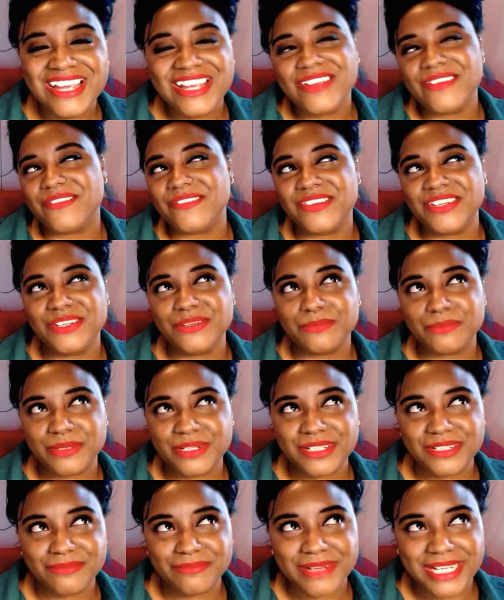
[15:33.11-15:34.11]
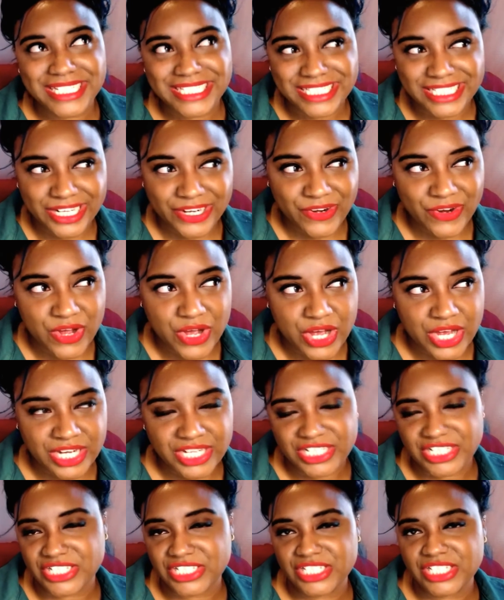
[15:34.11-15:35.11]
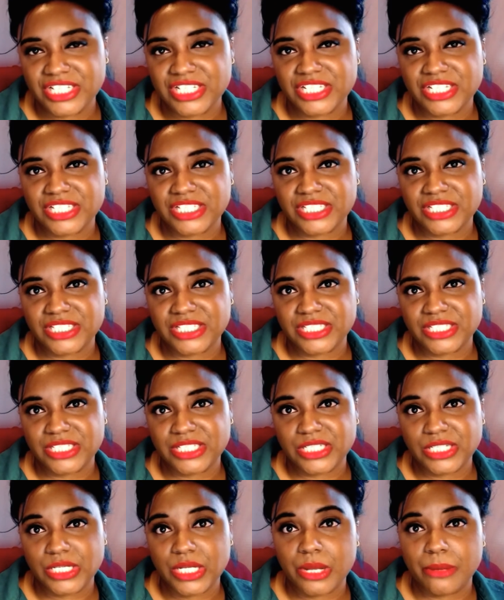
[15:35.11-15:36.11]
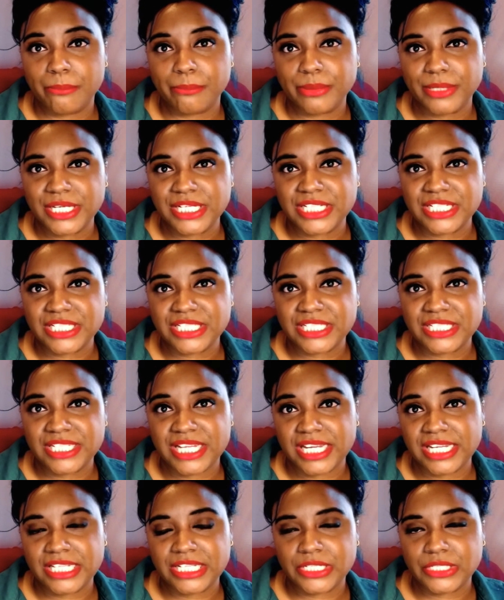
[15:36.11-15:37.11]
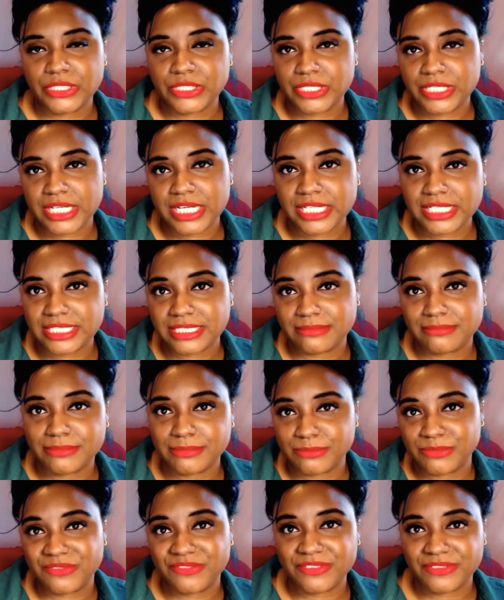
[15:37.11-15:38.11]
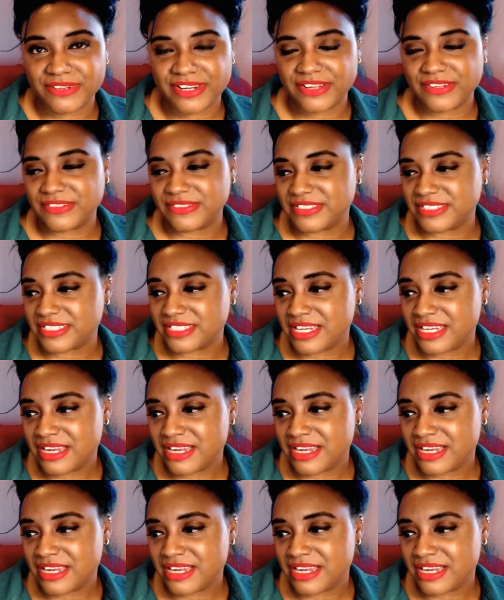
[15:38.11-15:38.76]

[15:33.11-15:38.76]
When you put mascara on, it shouldn't just clump and just stay there and you can't seem to move it around.